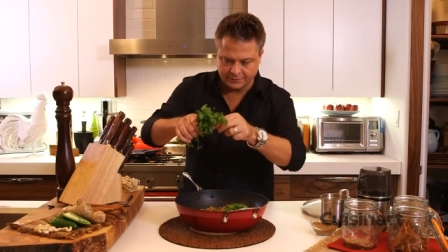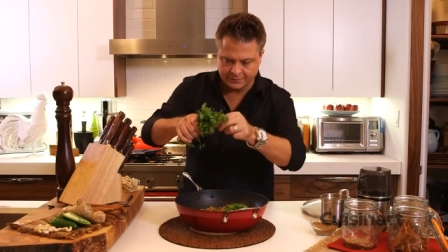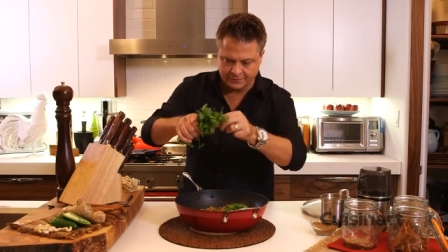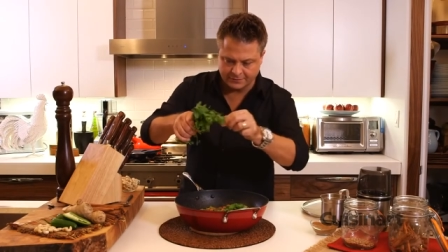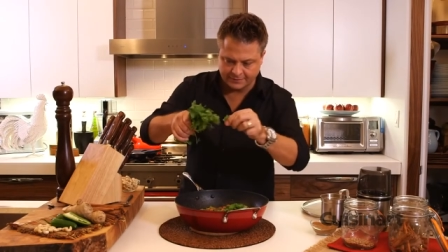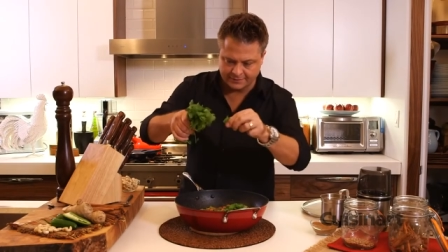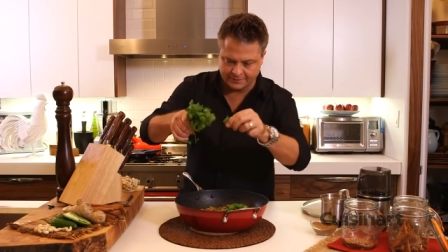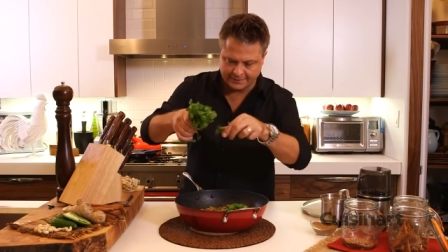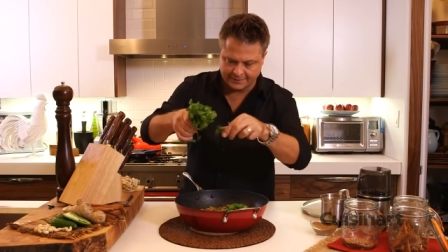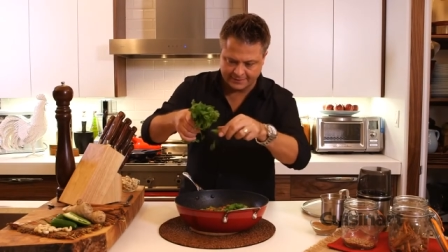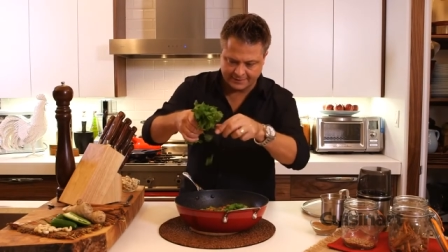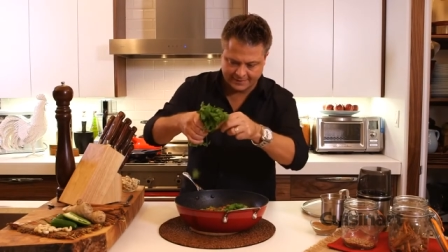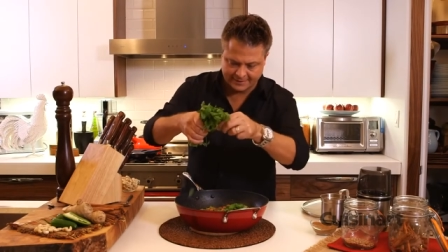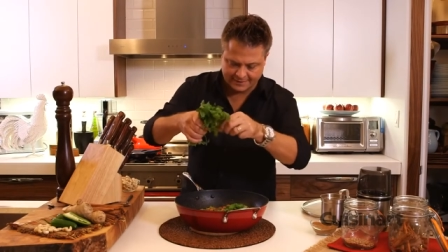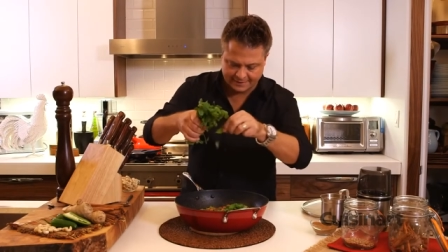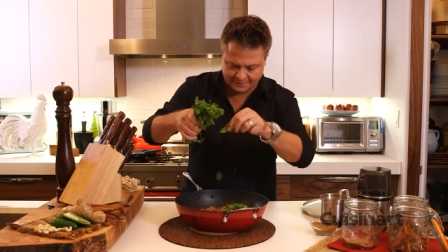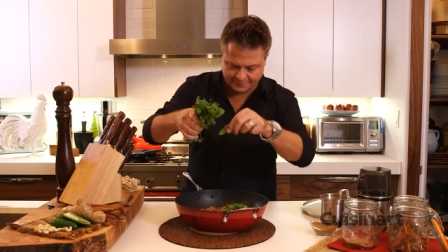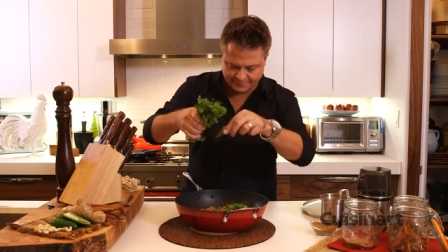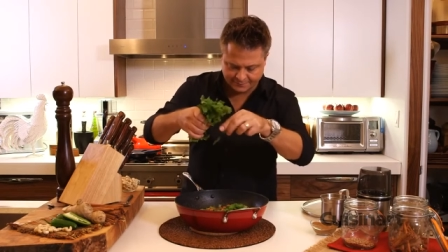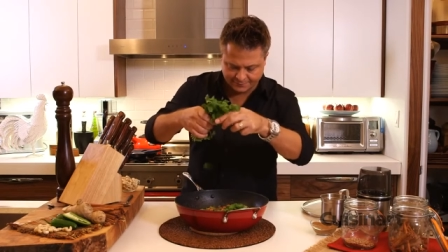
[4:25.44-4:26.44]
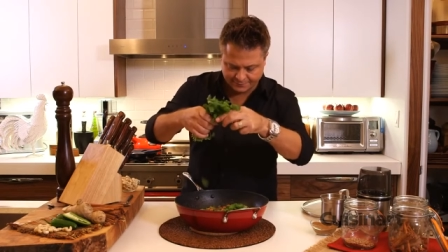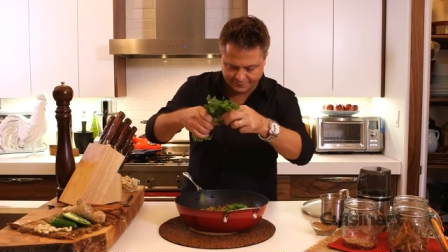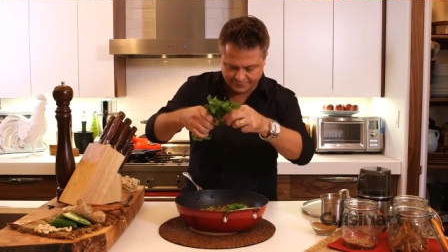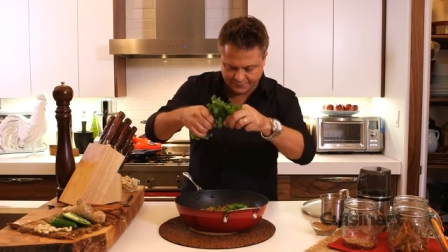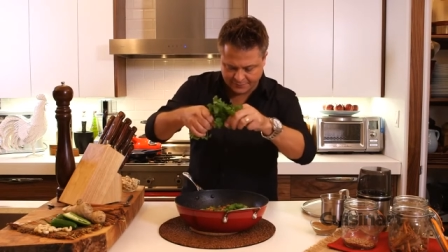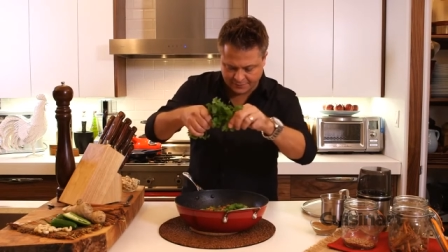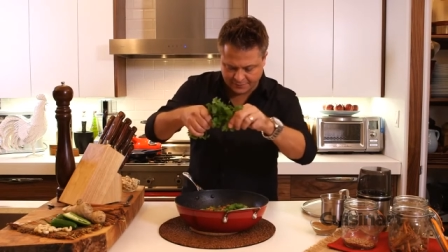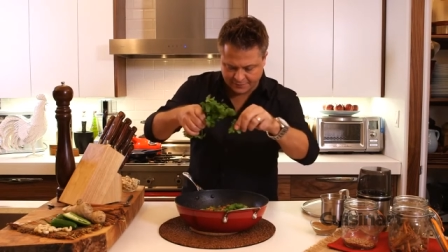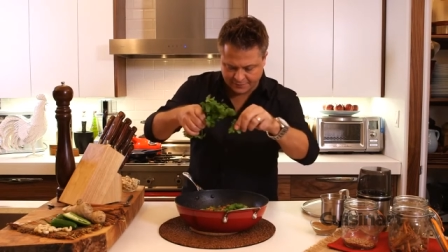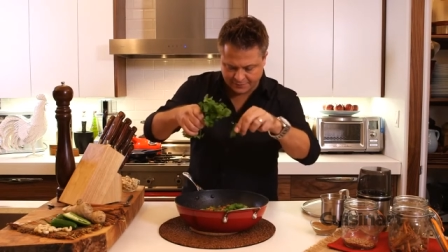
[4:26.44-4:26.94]
just like that.
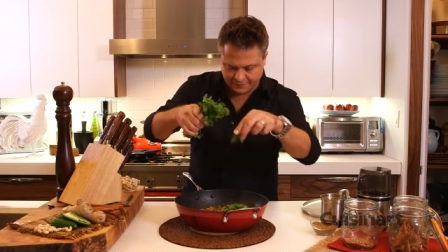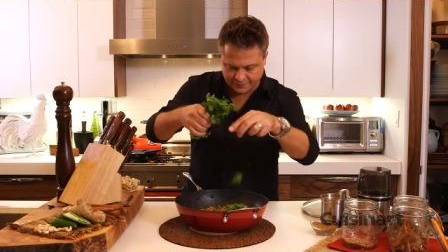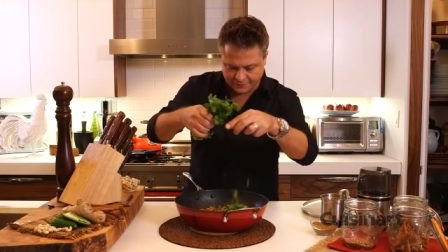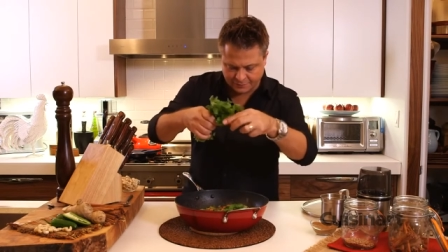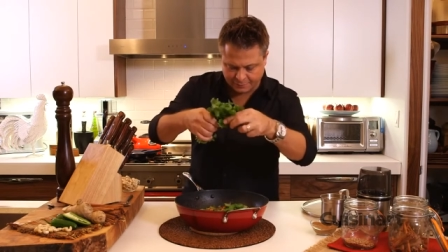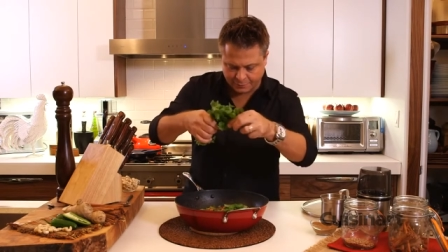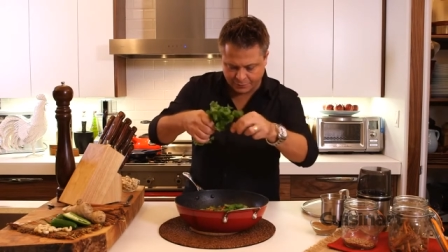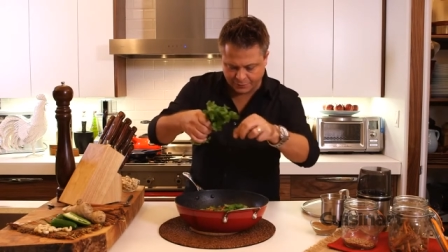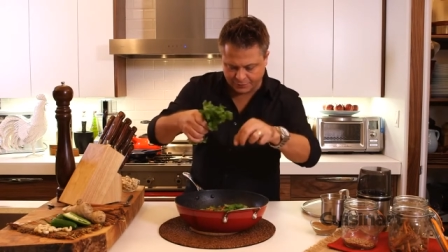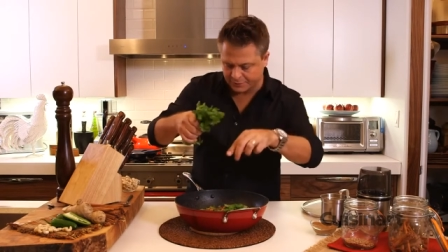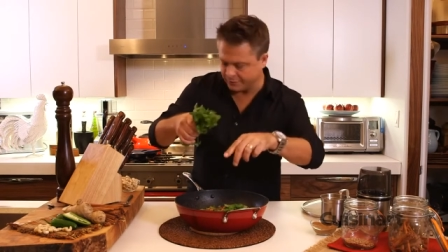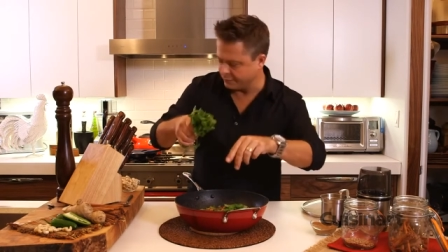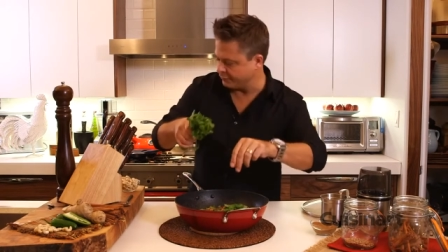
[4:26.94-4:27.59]
Just pulling